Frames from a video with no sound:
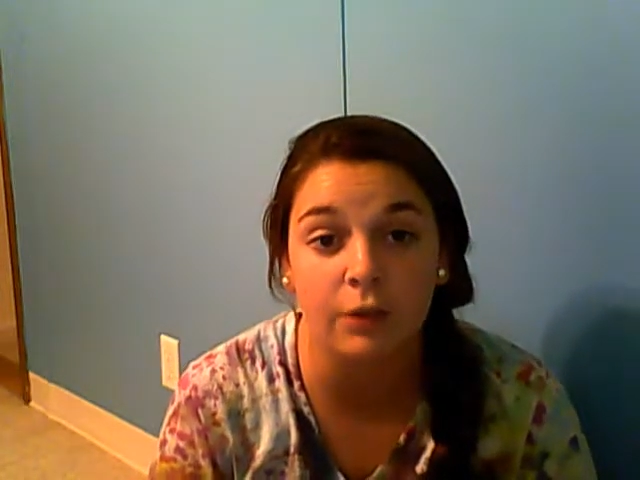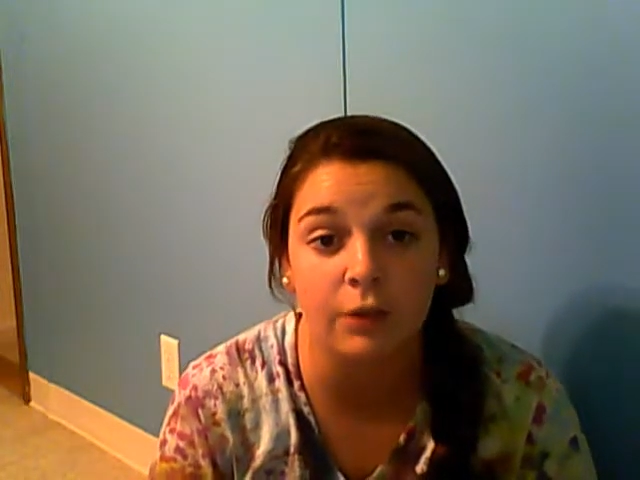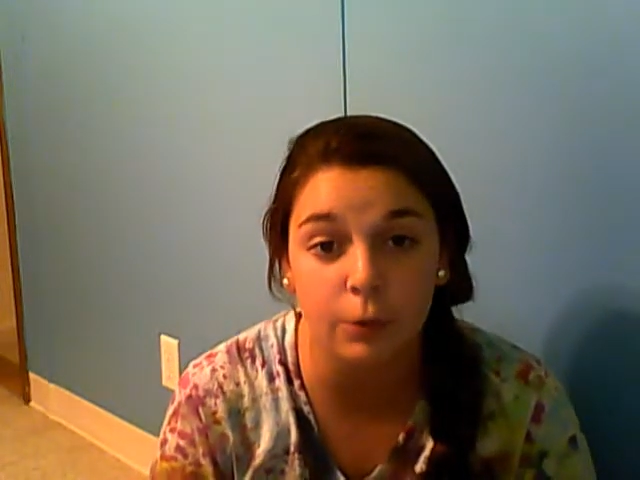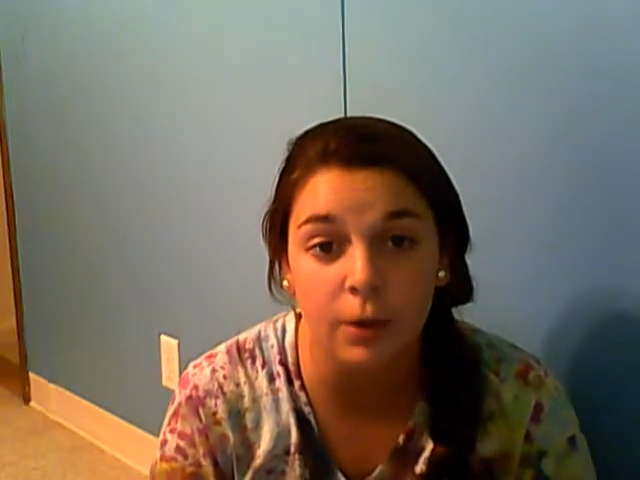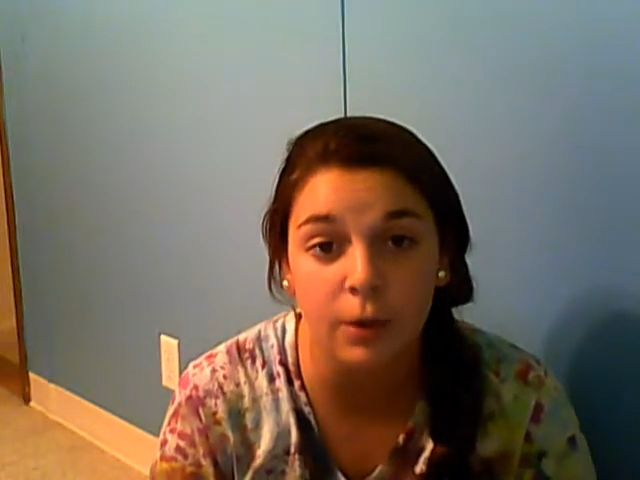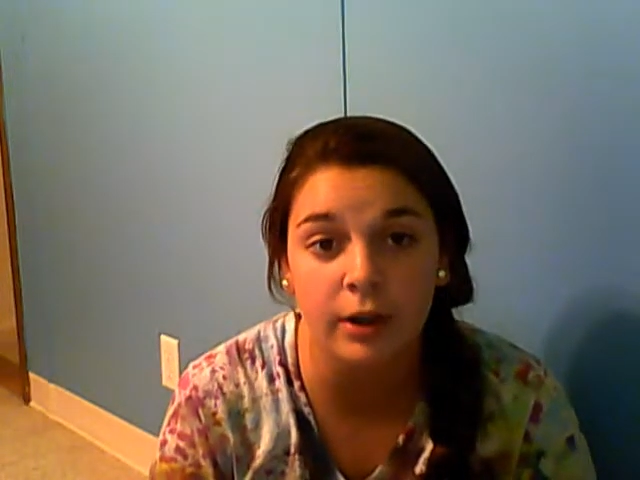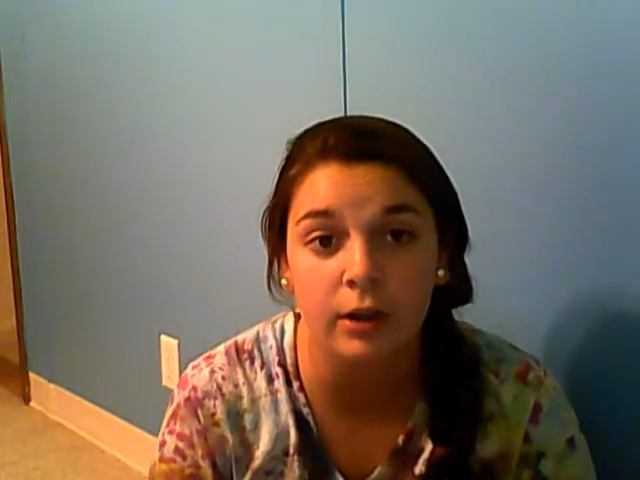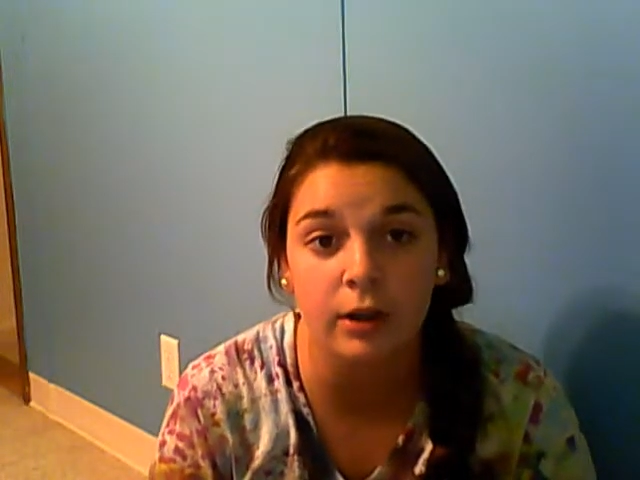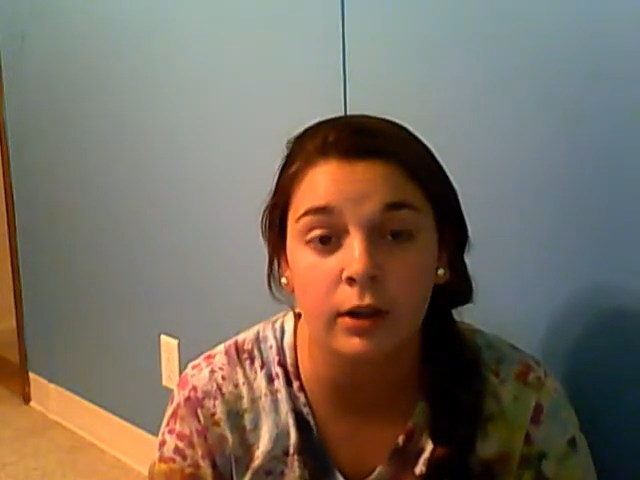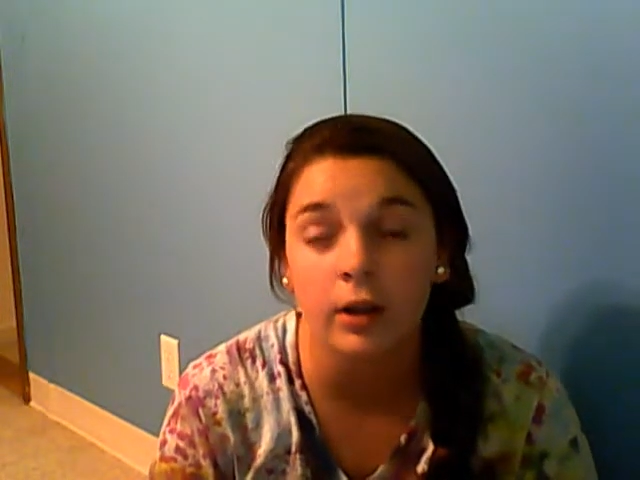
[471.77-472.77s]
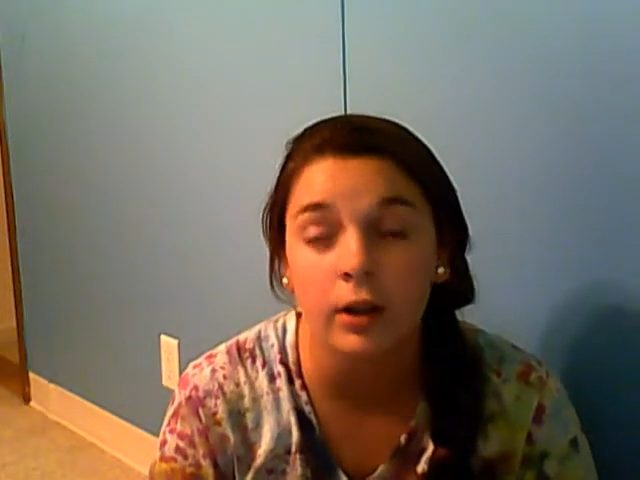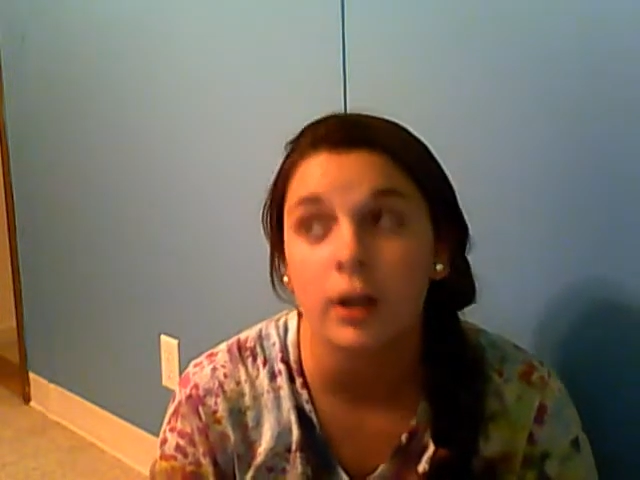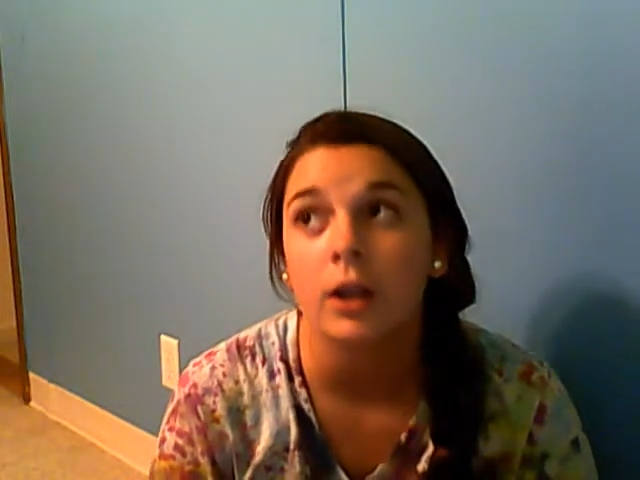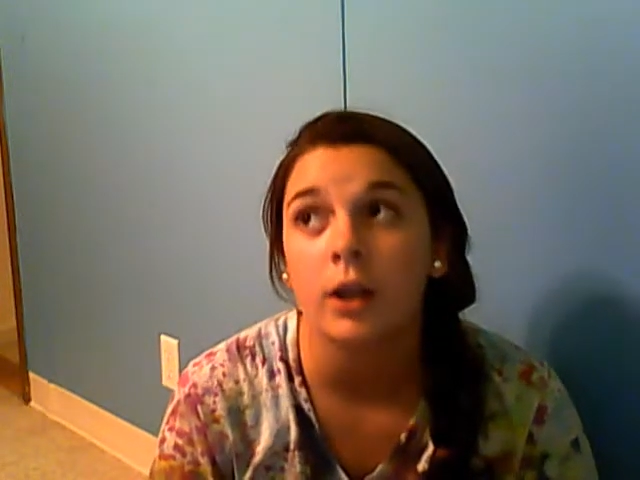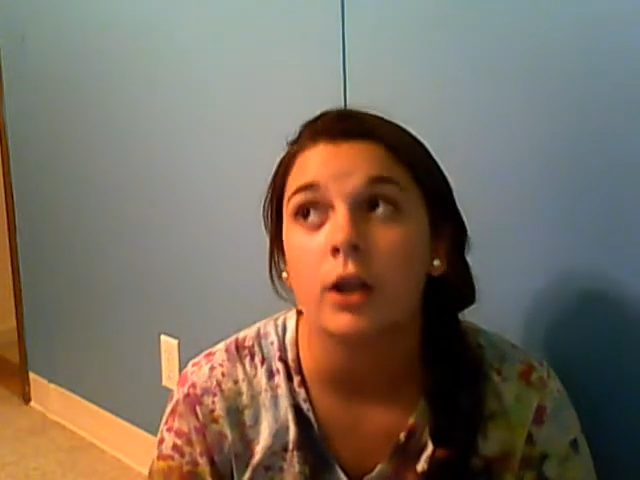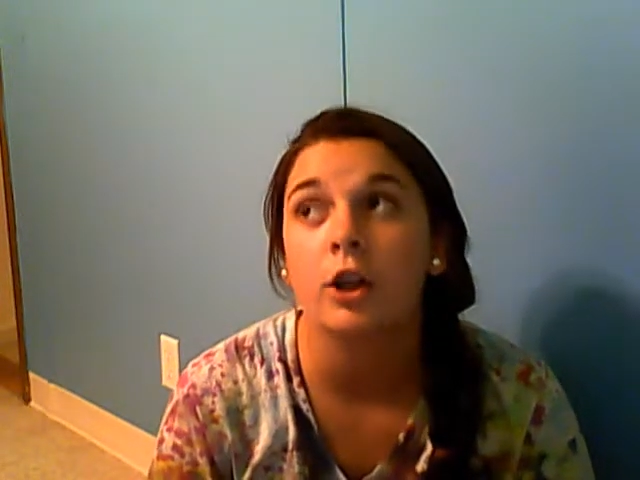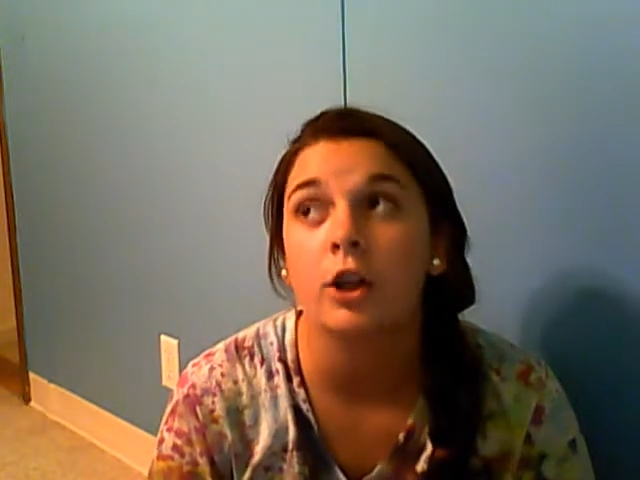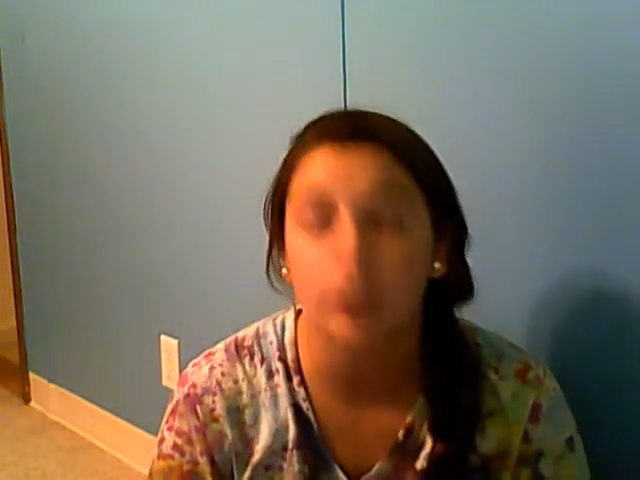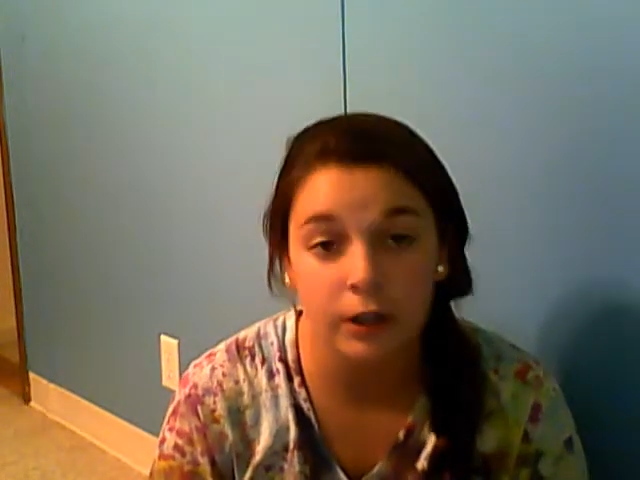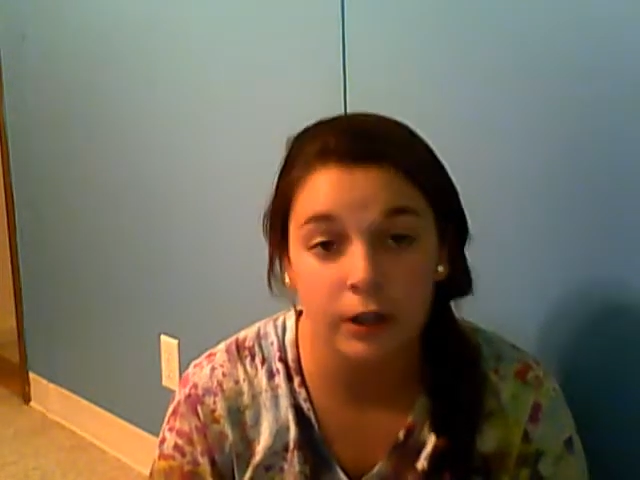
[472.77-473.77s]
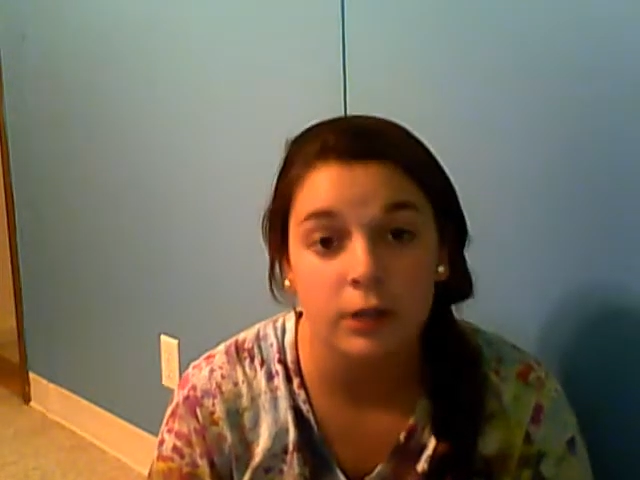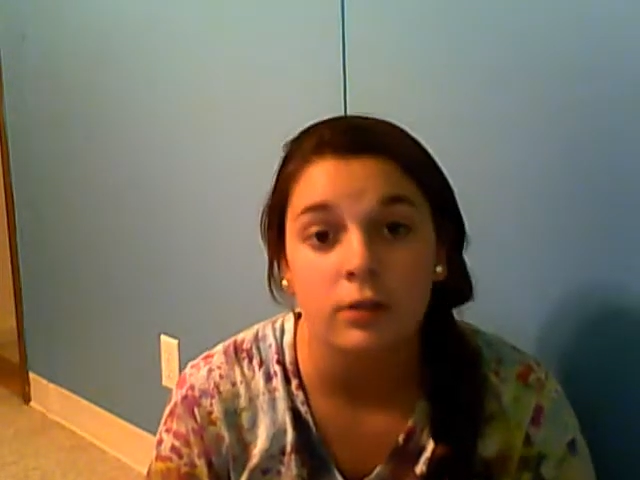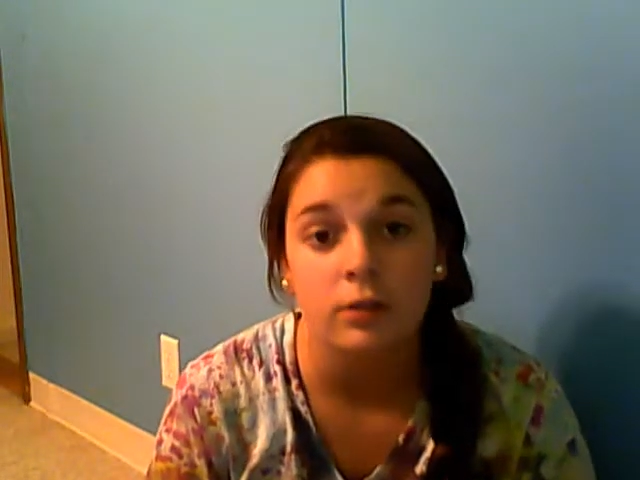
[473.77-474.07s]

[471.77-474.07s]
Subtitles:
If you want good,